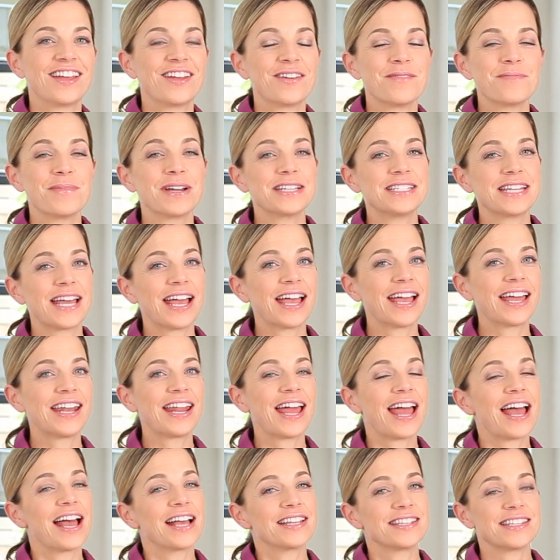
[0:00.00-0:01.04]
My dad
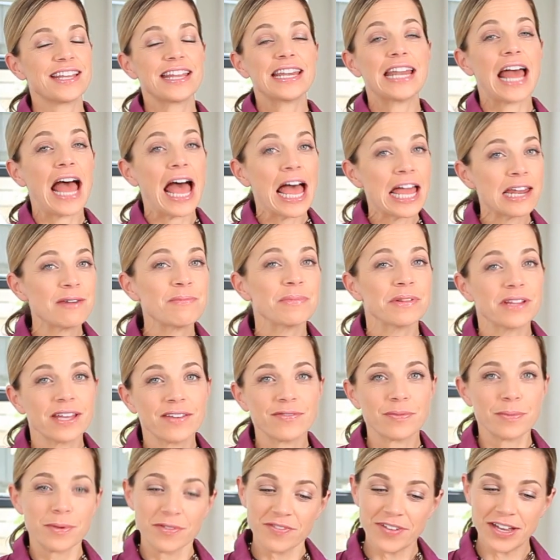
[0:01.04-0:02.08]
has an
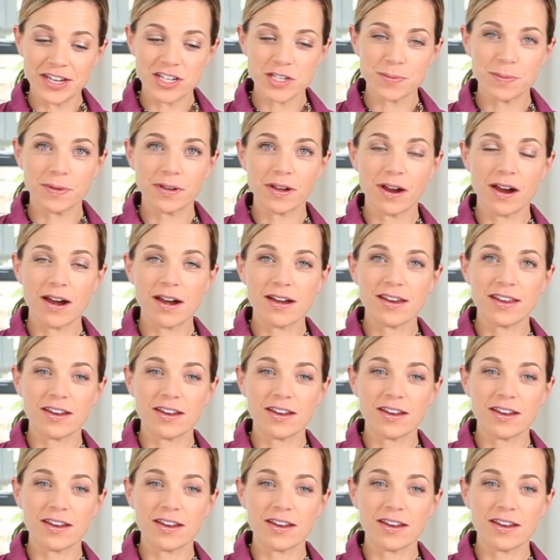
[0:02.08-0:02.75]
unbelievable vegetable garden,